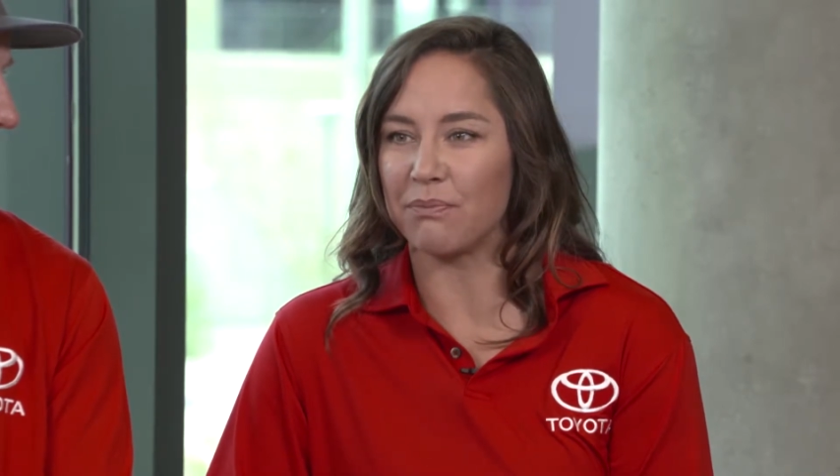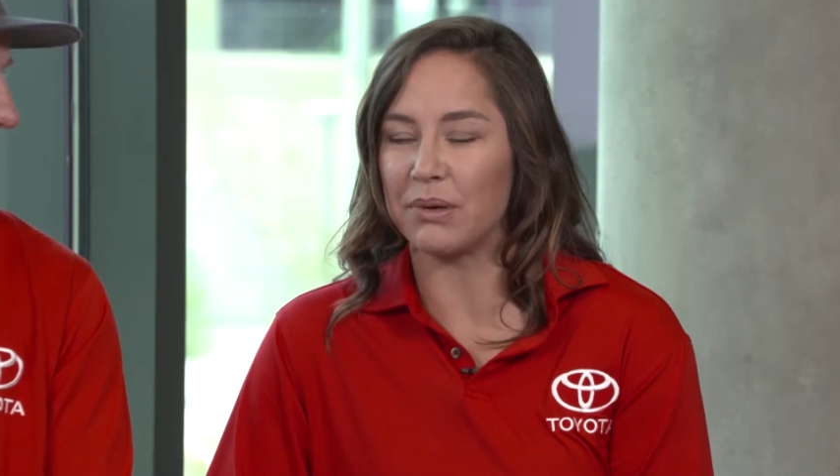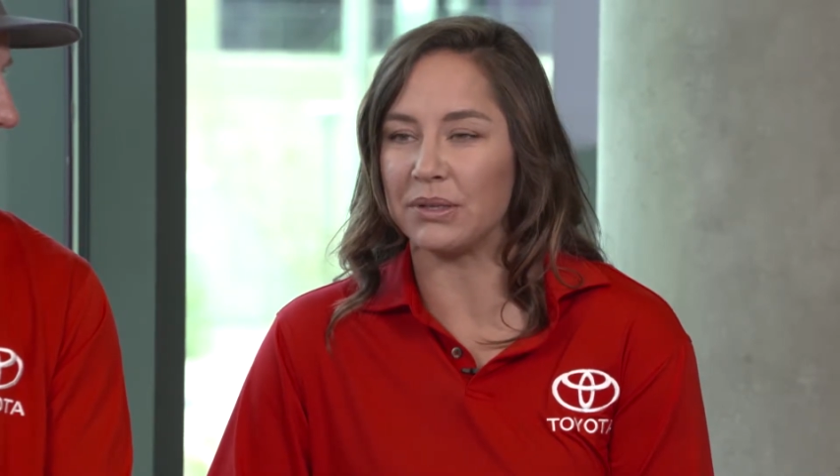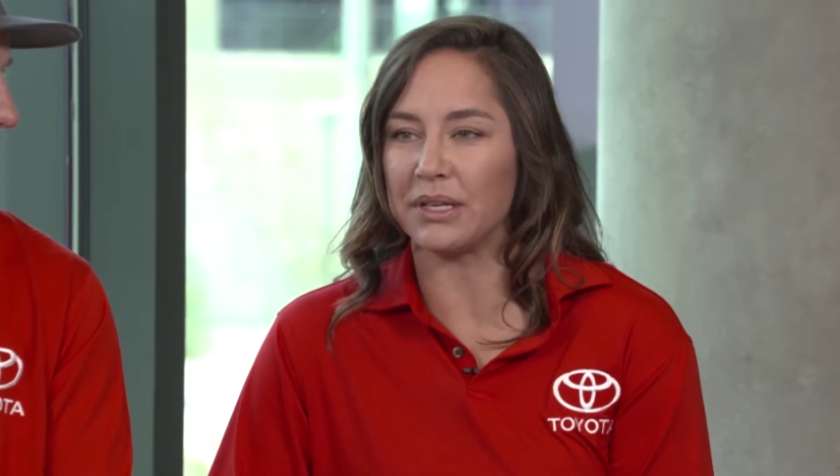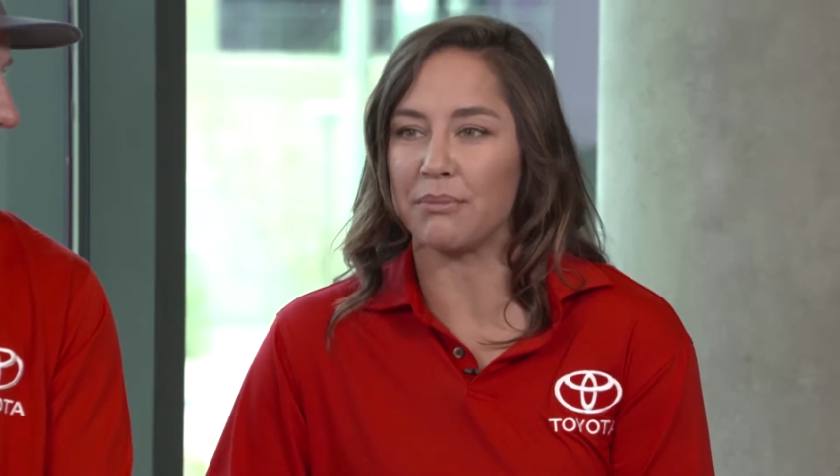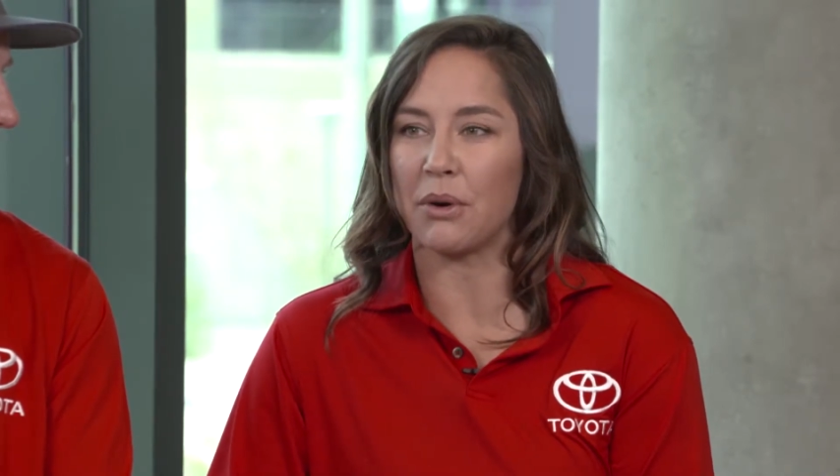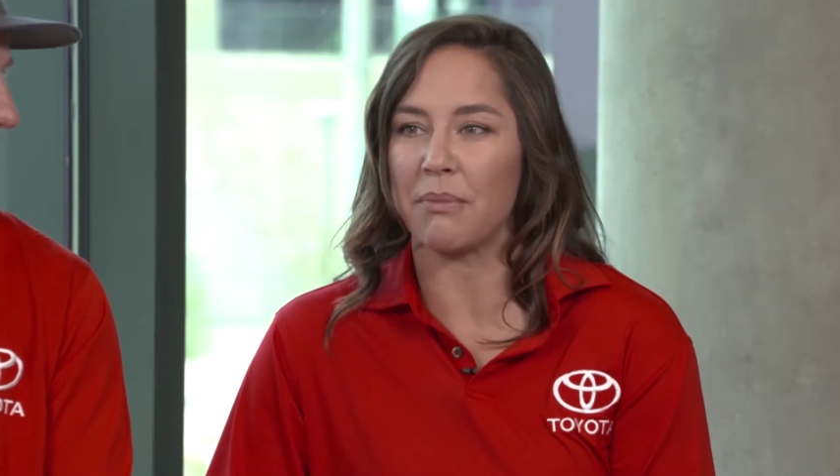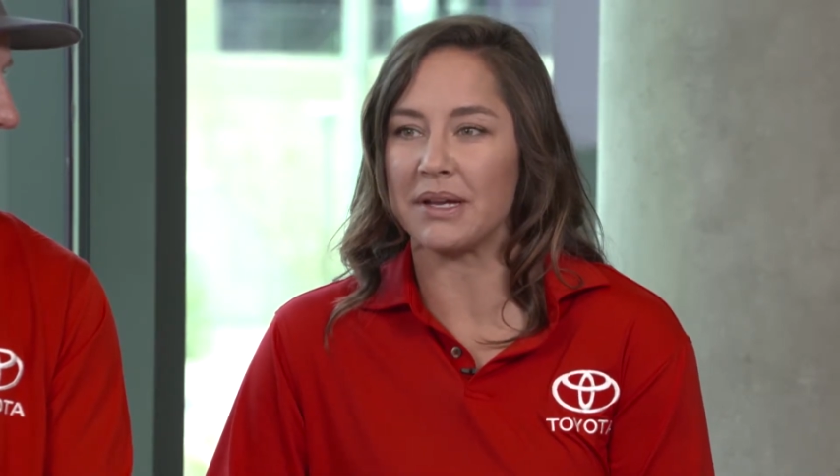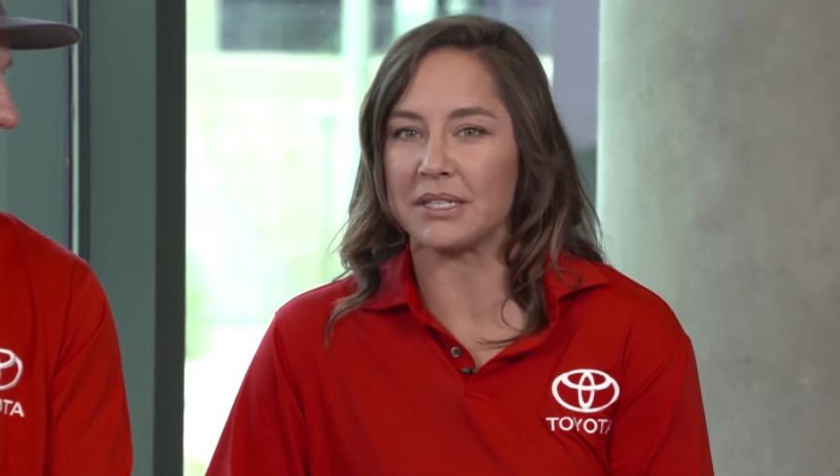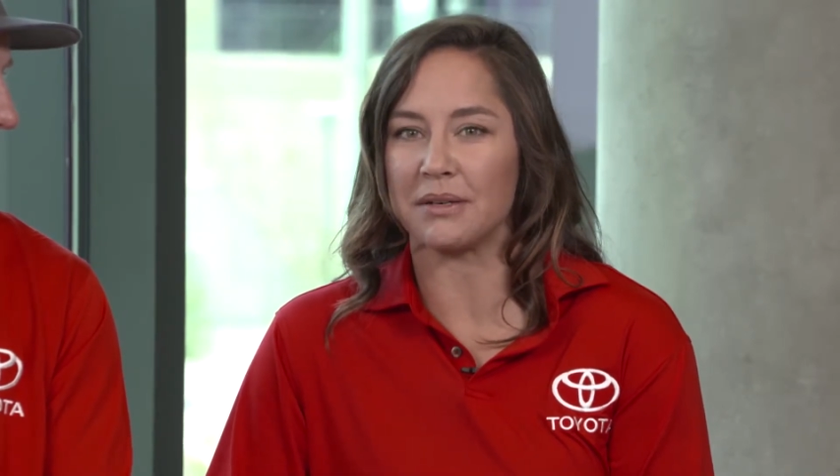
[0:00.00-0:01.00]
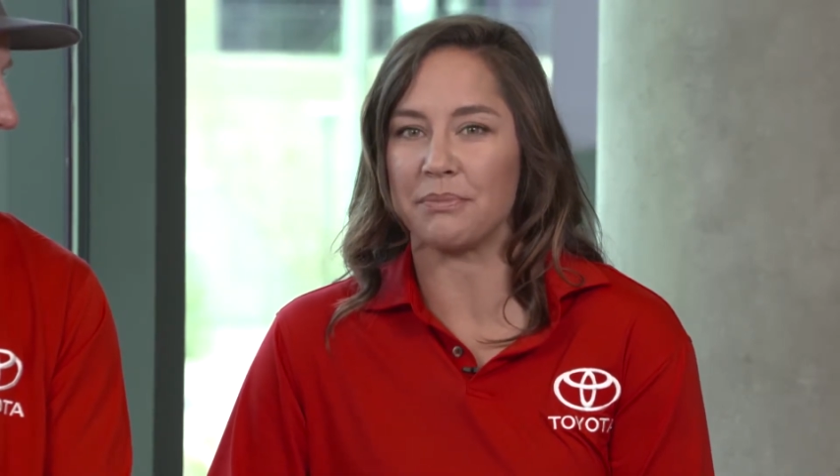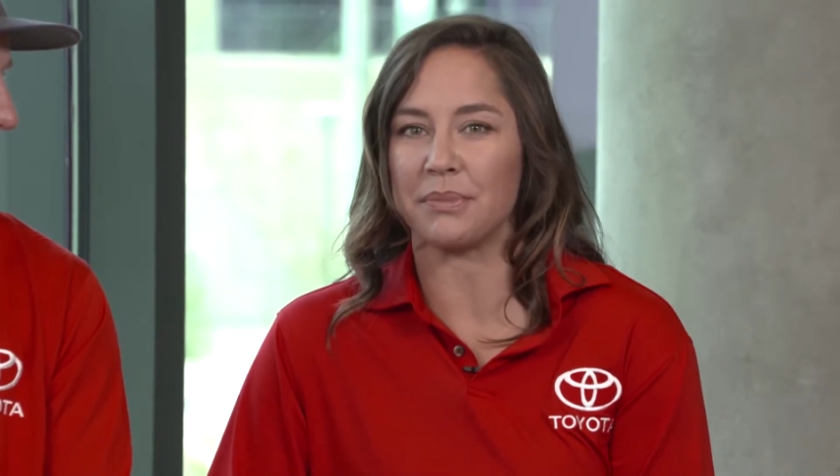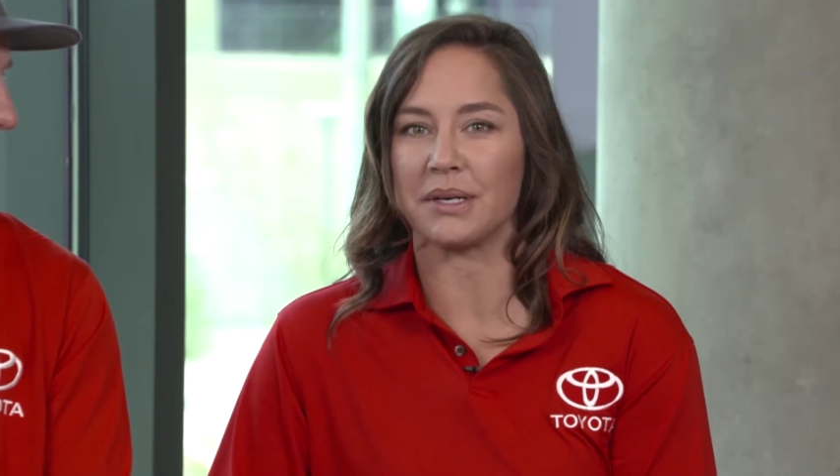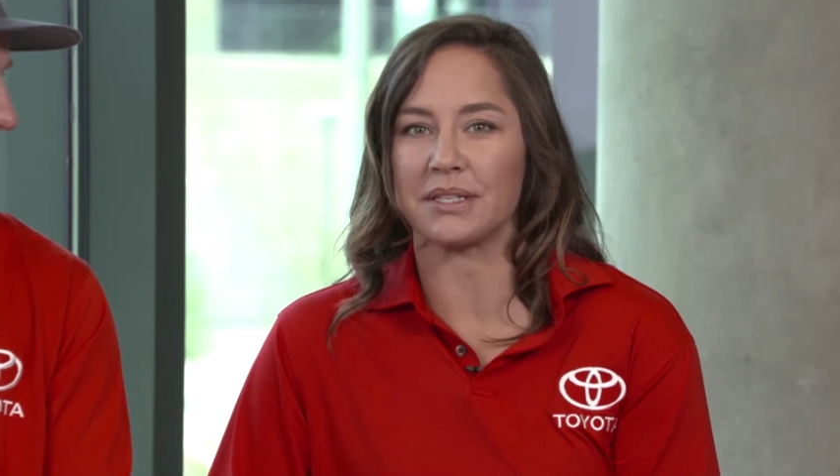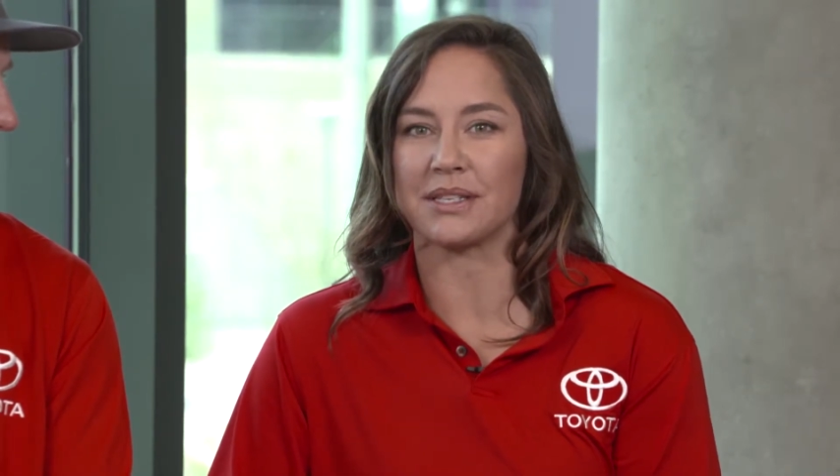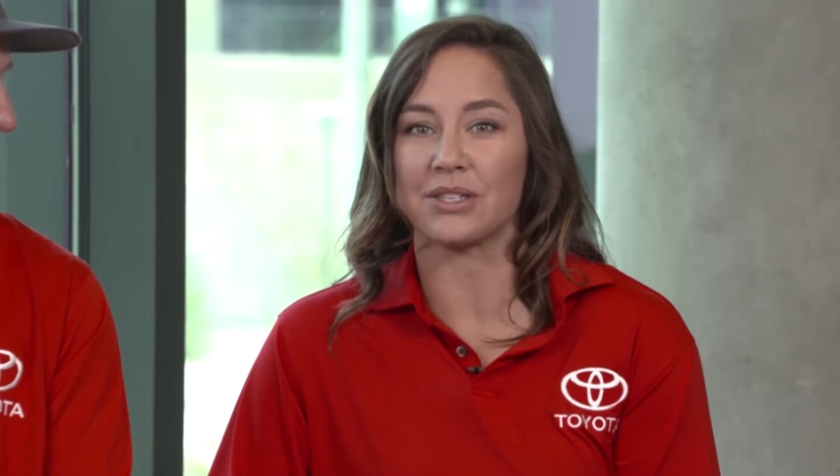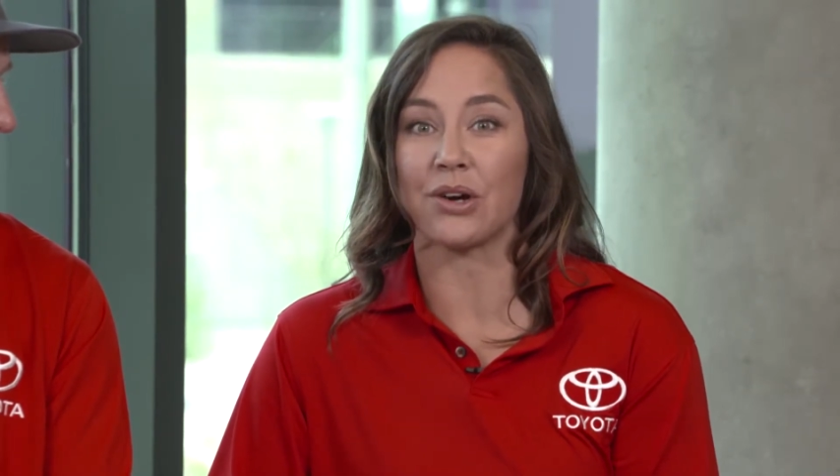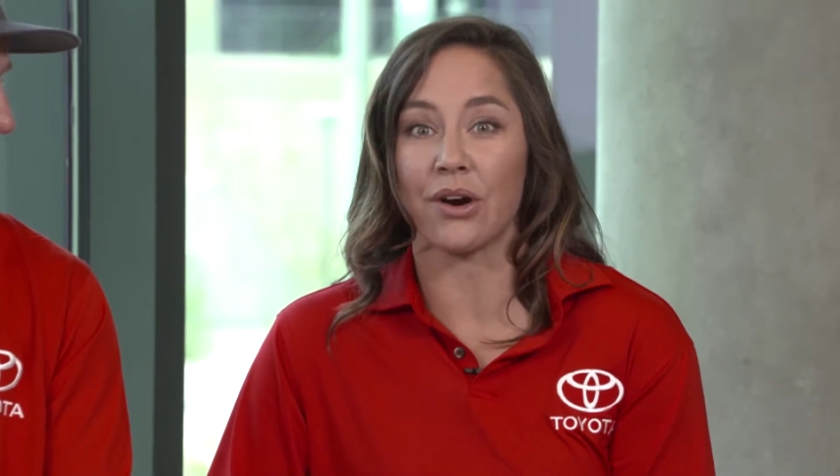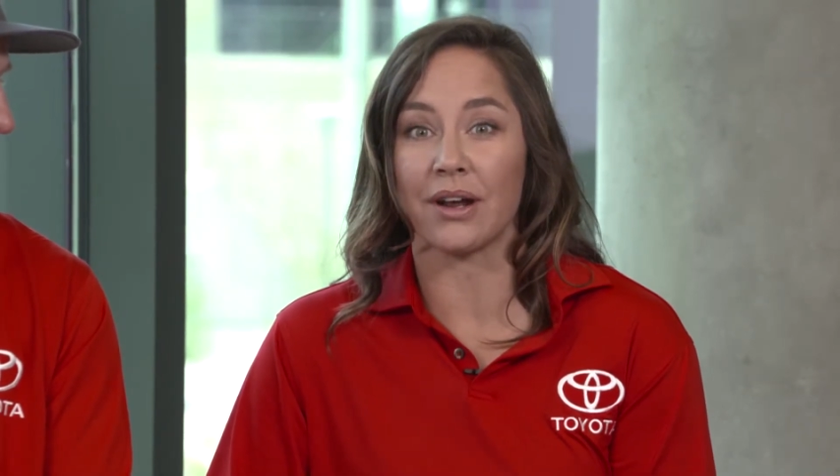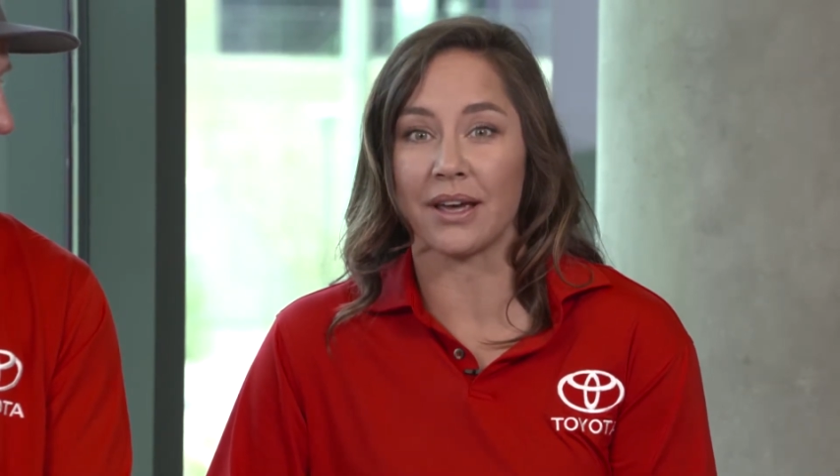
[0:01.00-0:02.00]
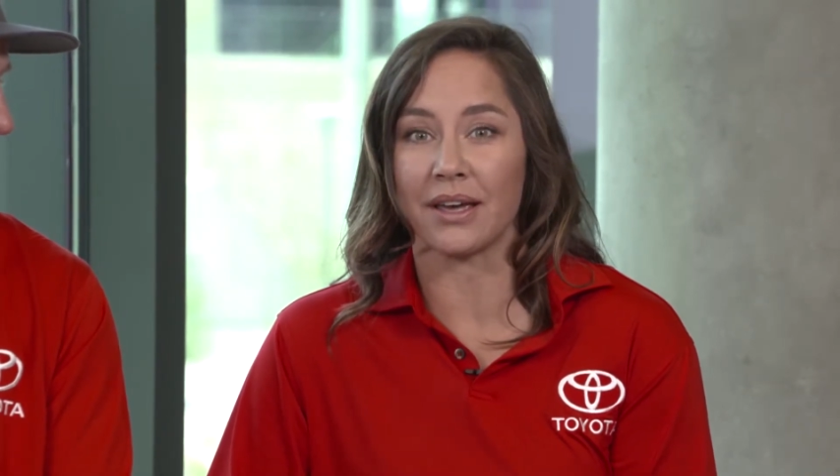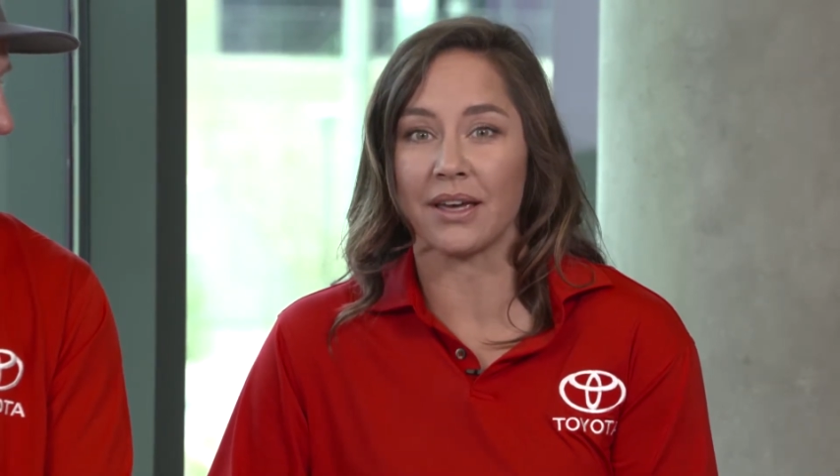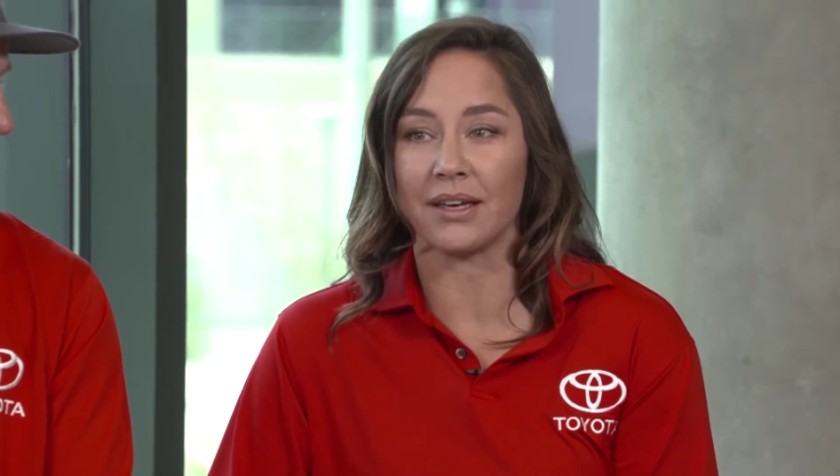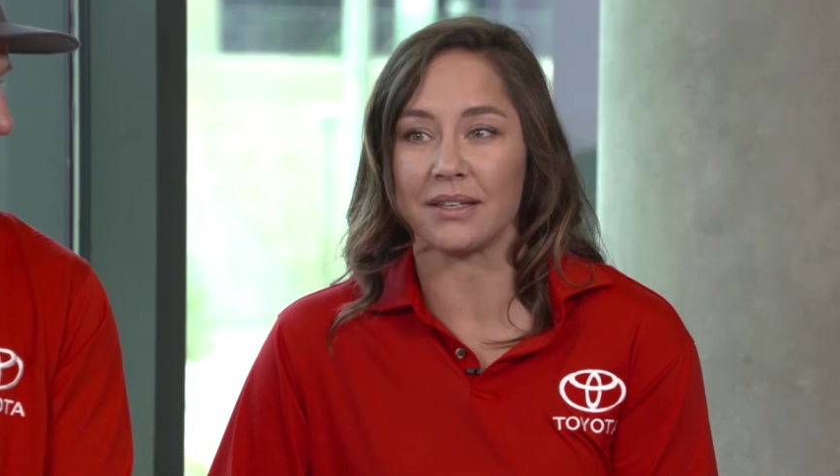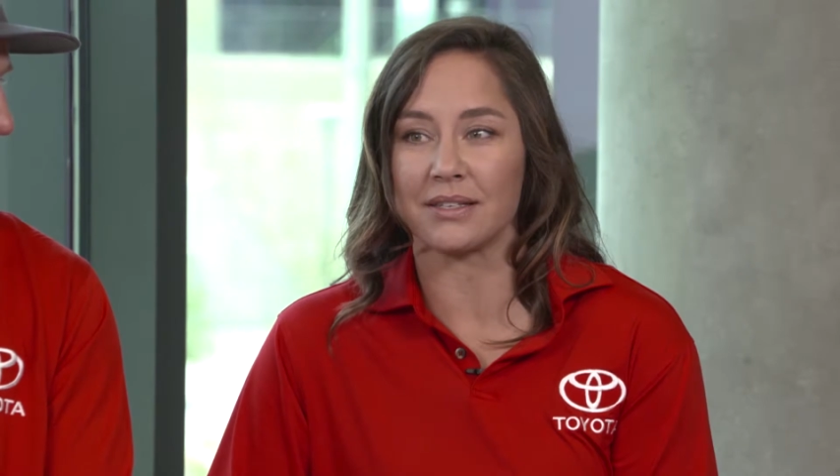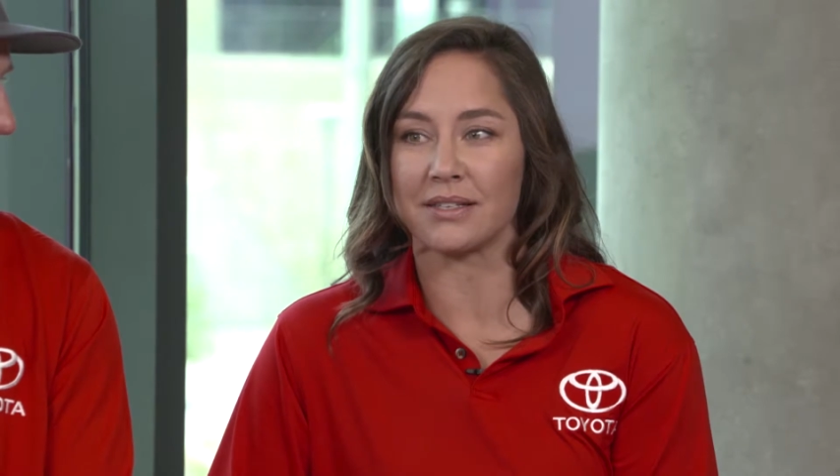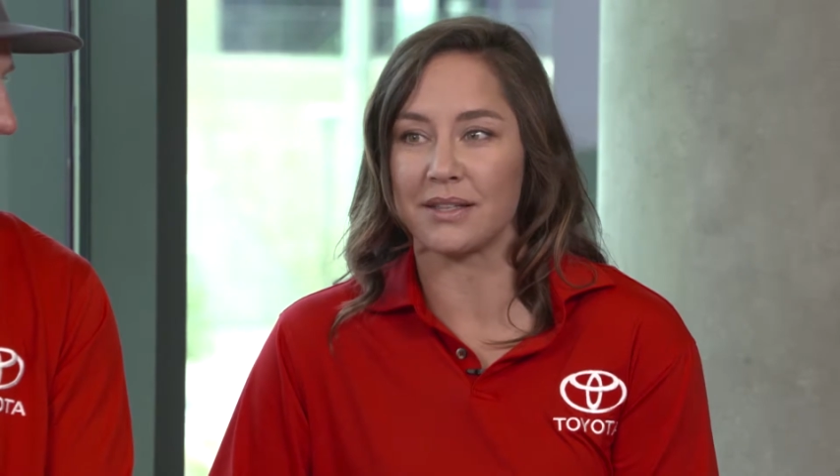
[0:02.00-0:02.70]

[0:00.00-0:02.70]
building momentum, but starting is